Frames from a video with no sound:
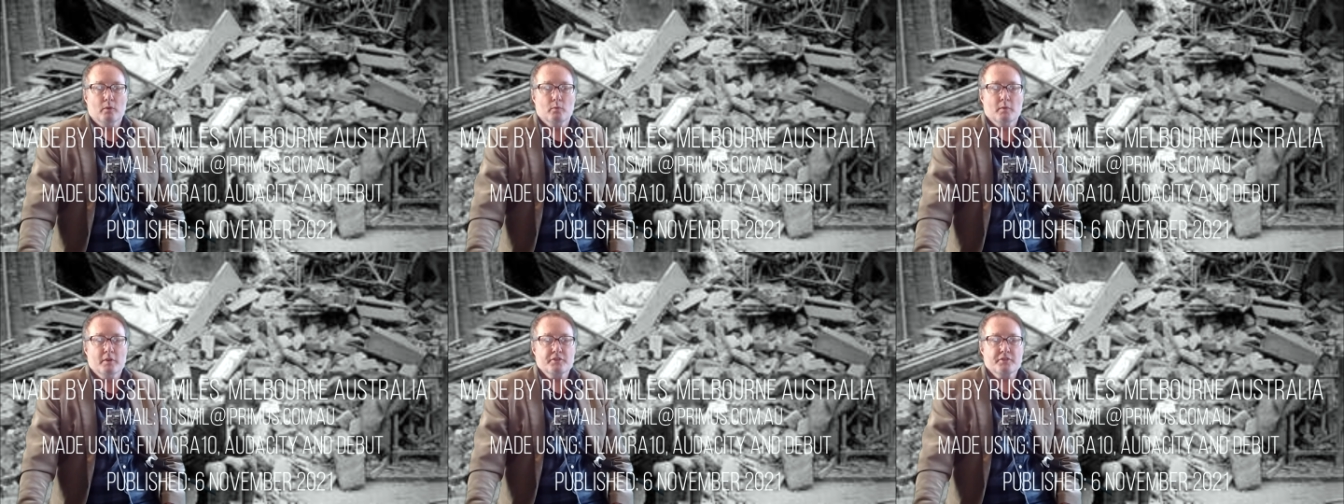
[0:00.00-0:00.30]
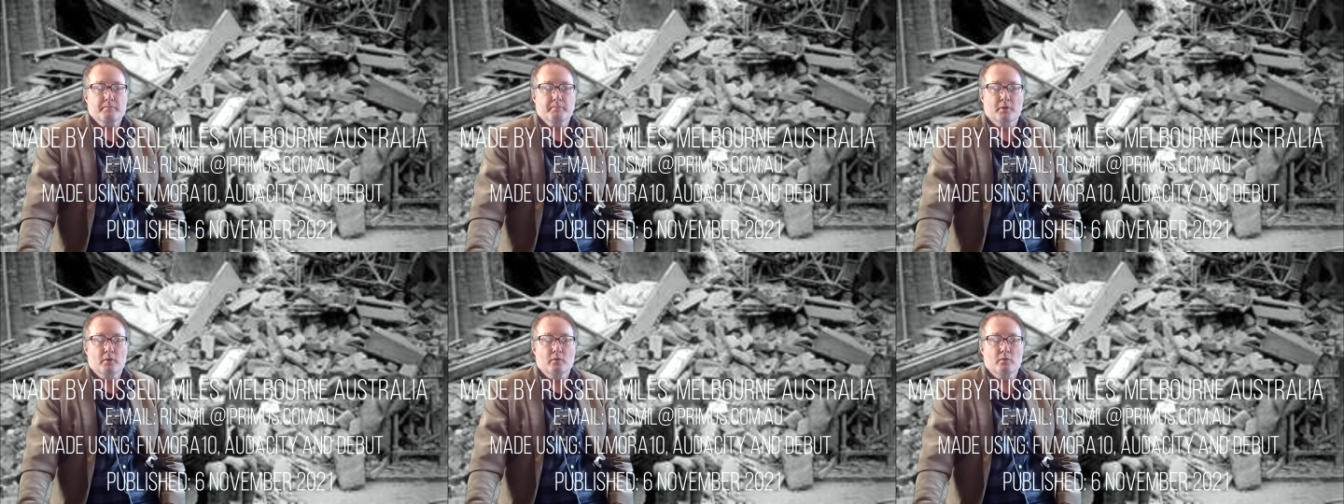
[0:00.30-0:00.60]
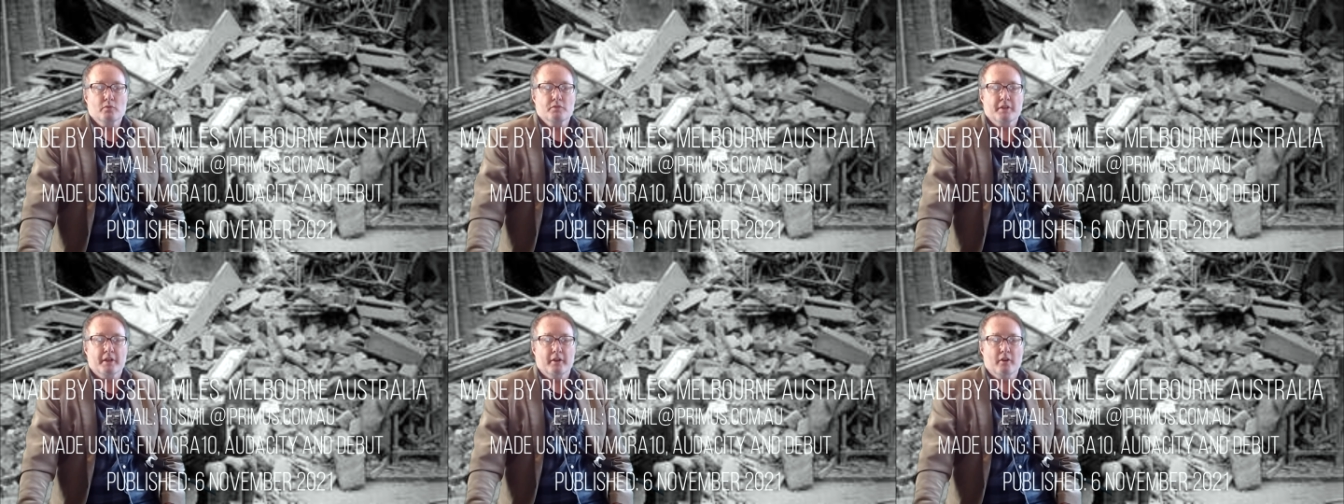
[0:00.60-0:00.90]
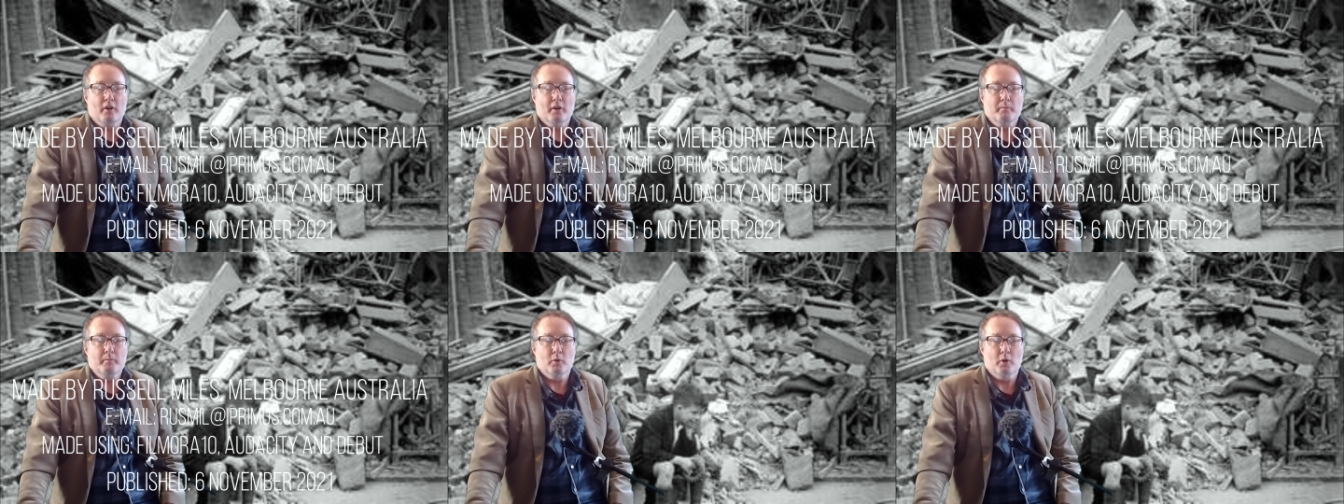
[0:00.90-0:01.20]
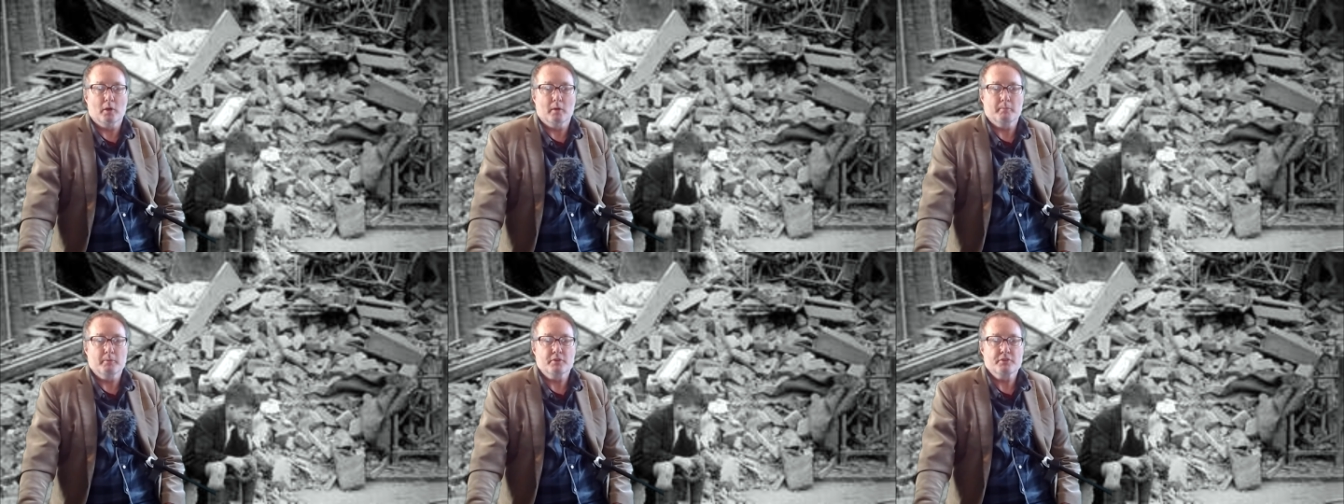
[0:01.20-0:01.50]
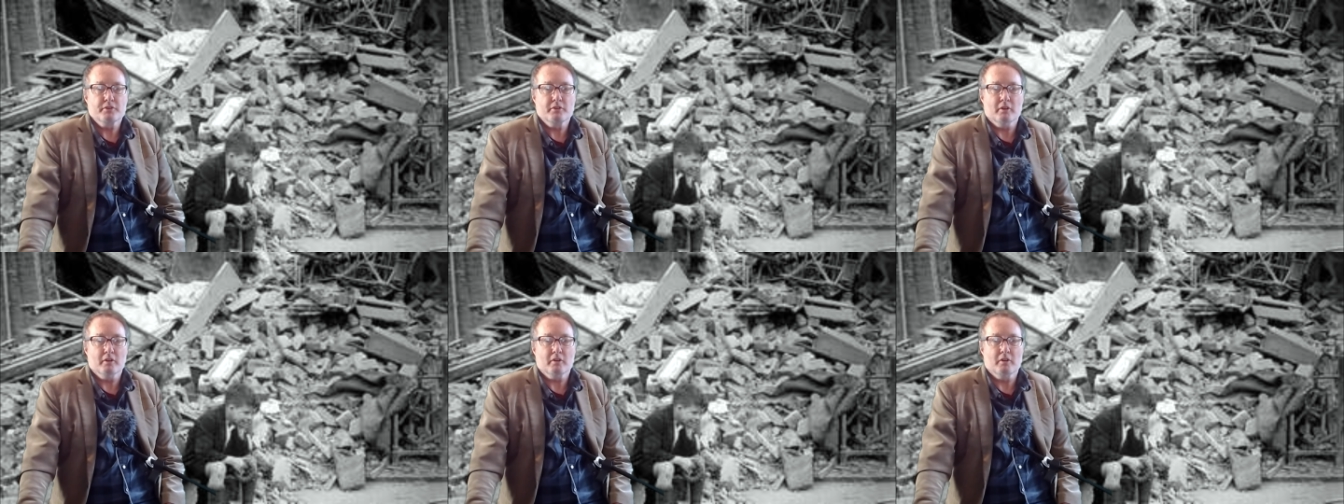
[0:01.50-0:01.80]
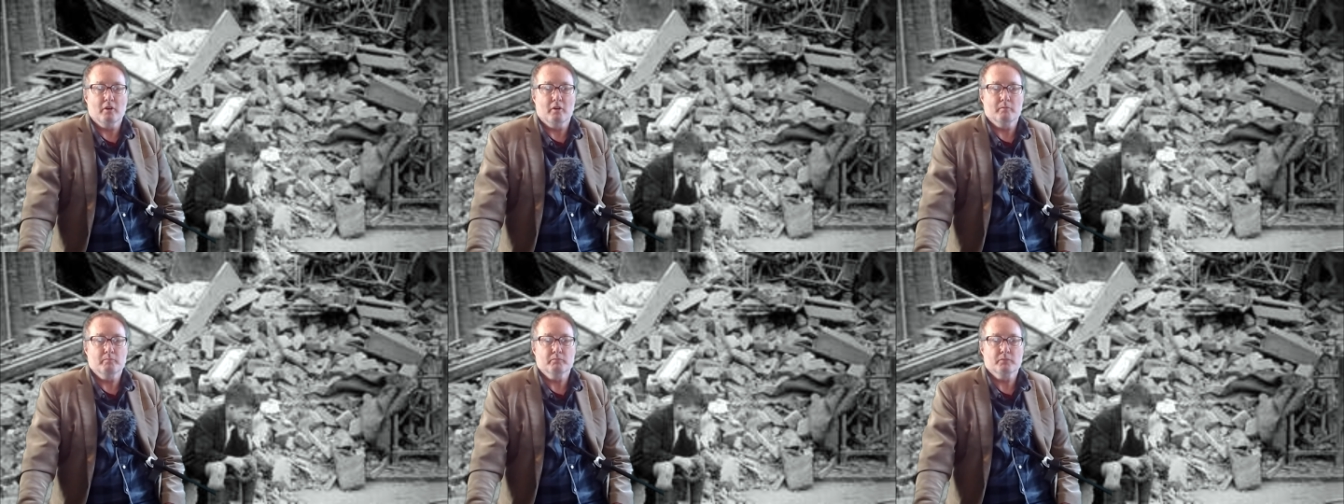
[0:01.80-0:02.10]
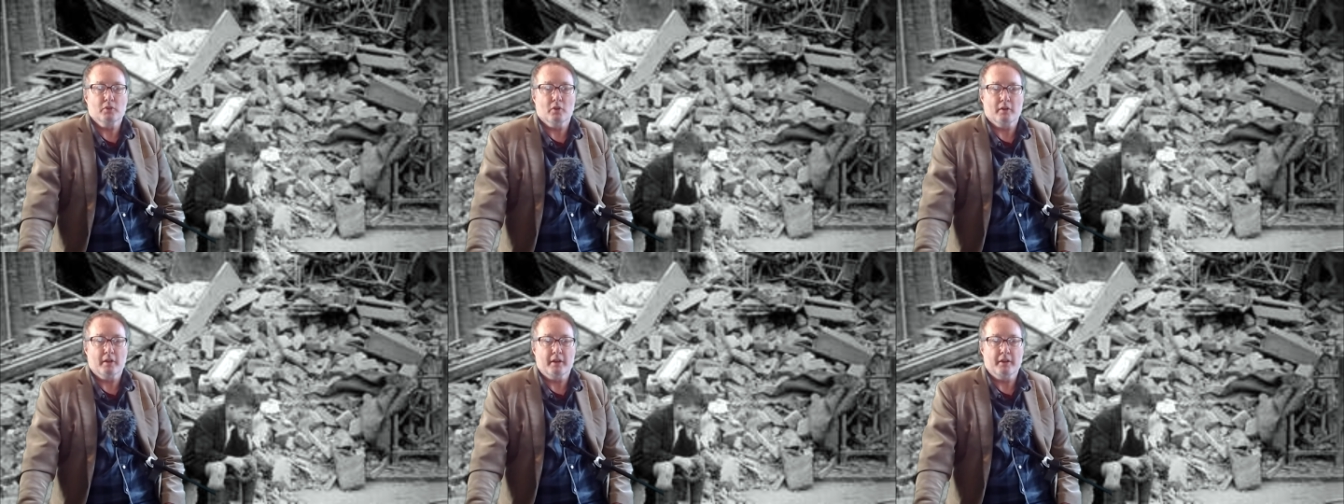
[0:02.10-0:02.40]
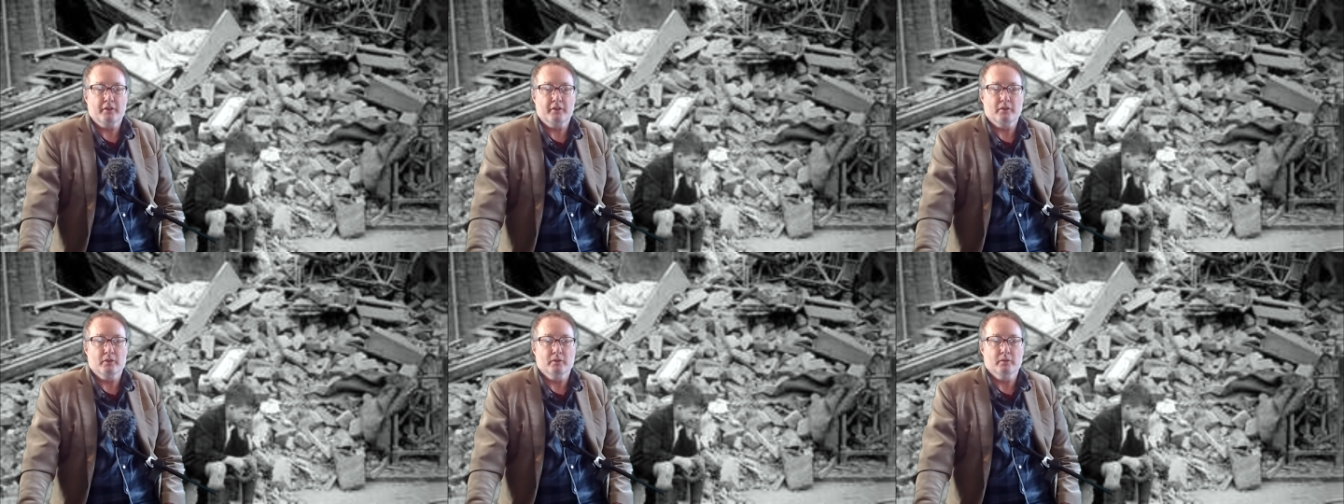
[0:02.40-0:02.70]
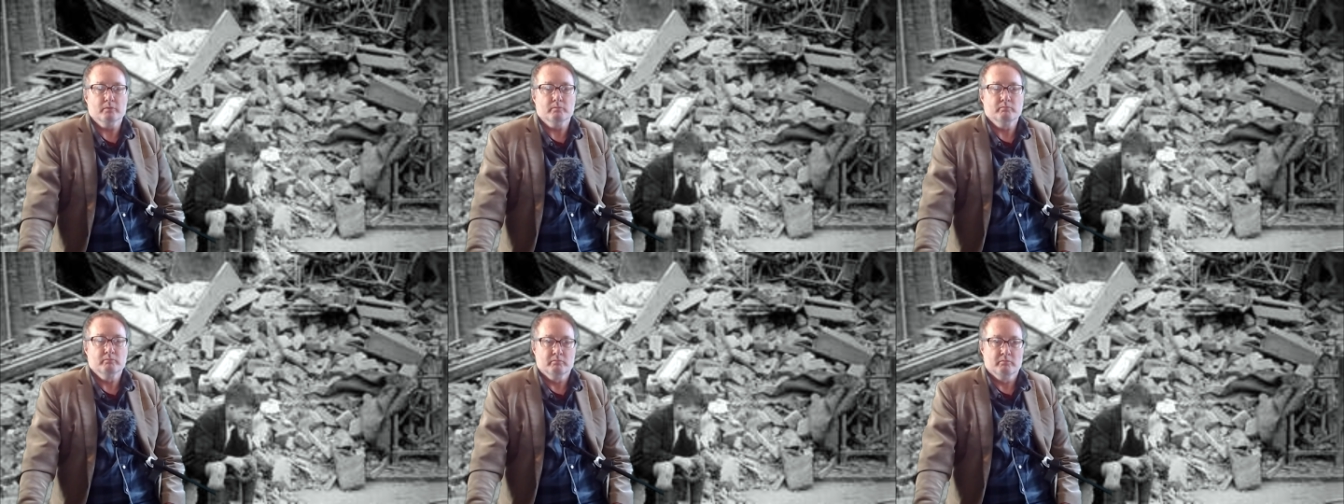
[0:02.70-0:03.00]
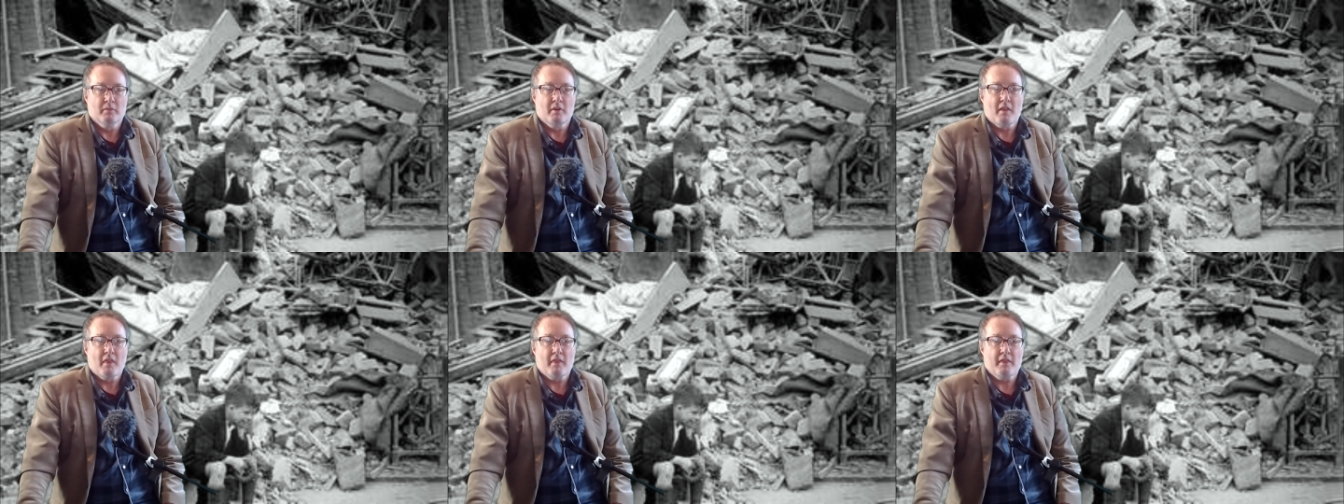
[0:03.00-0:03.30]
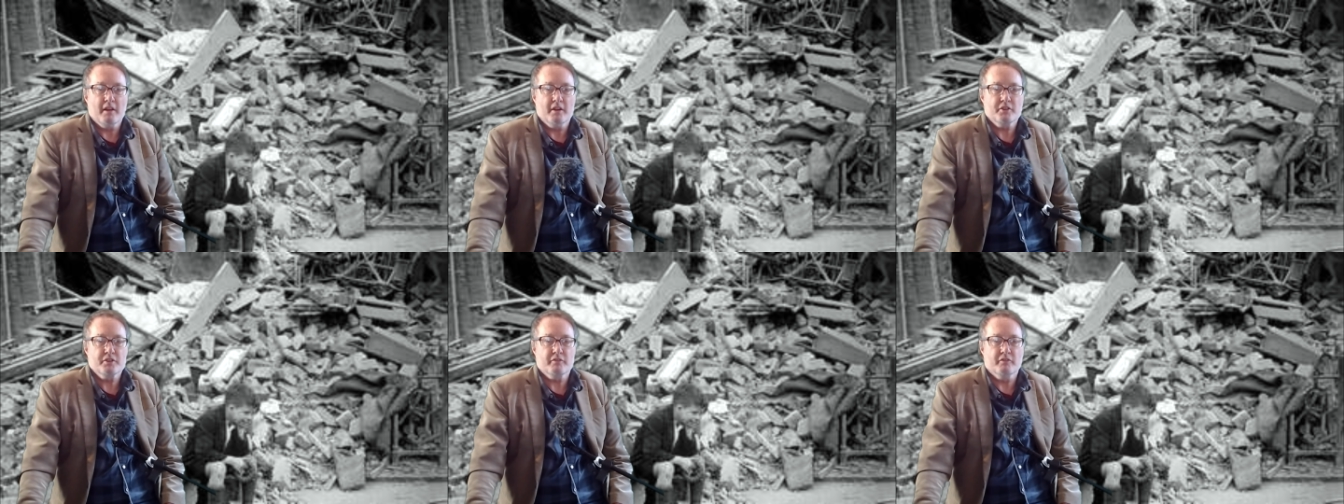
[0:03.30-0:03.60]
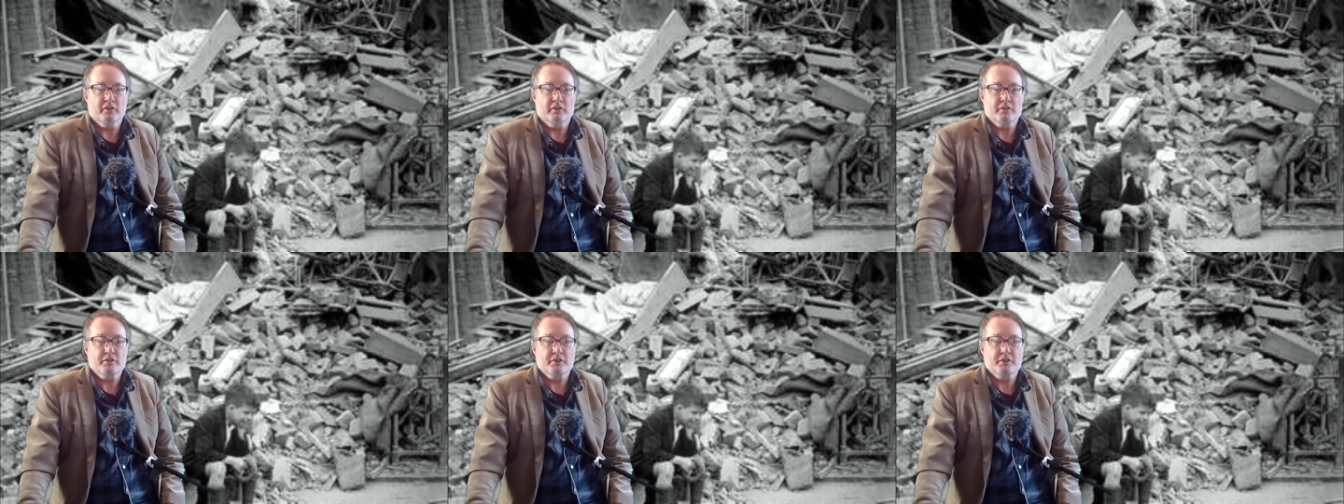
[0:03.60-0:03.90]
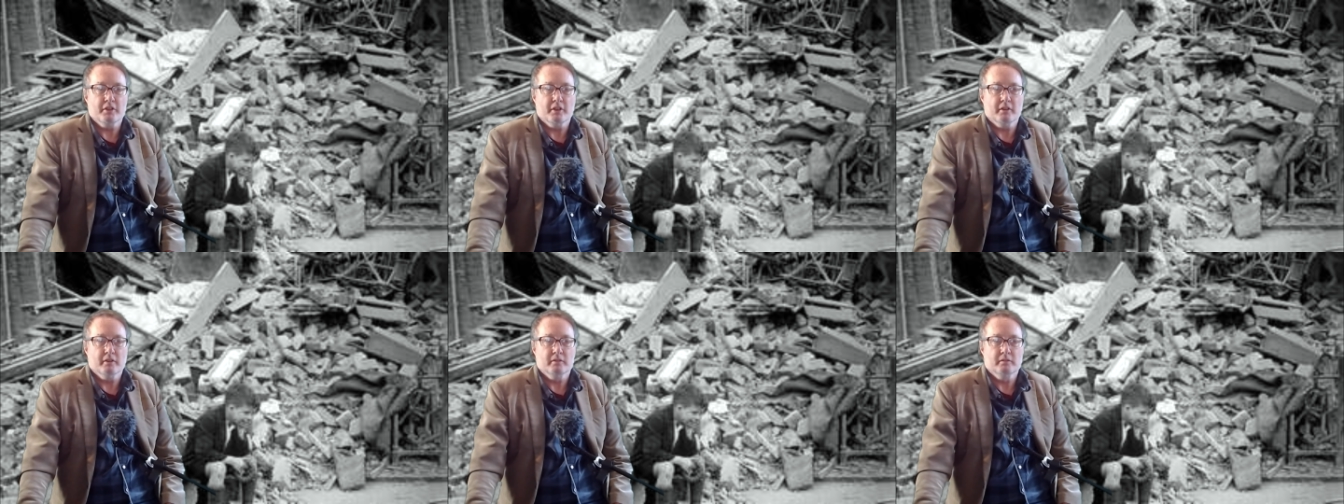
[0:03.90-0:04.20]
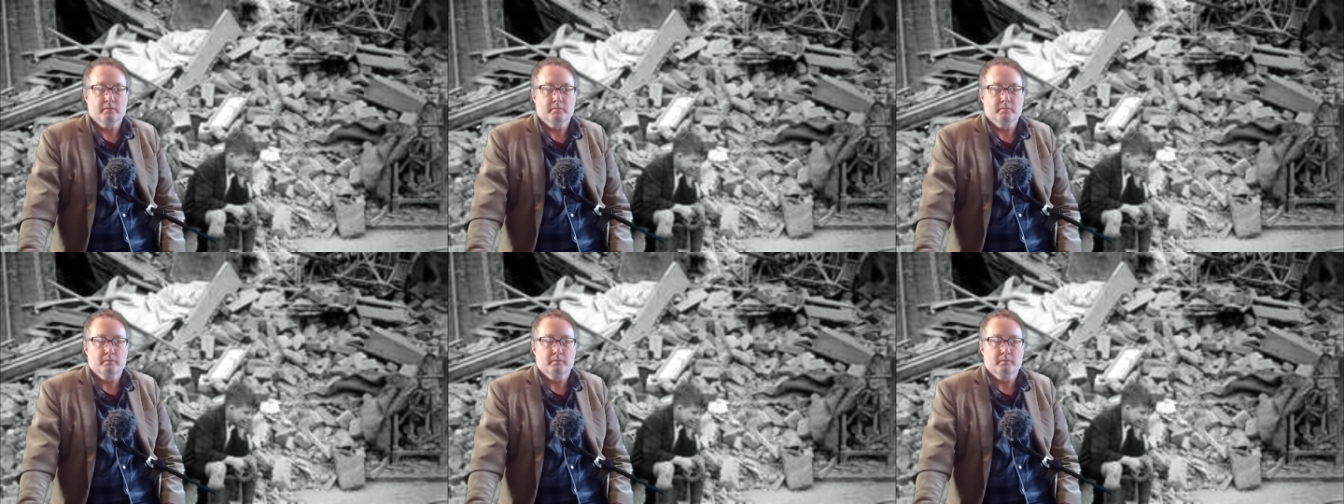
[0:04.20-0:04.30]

russmills@iprimus.com.au. Thanks for listening.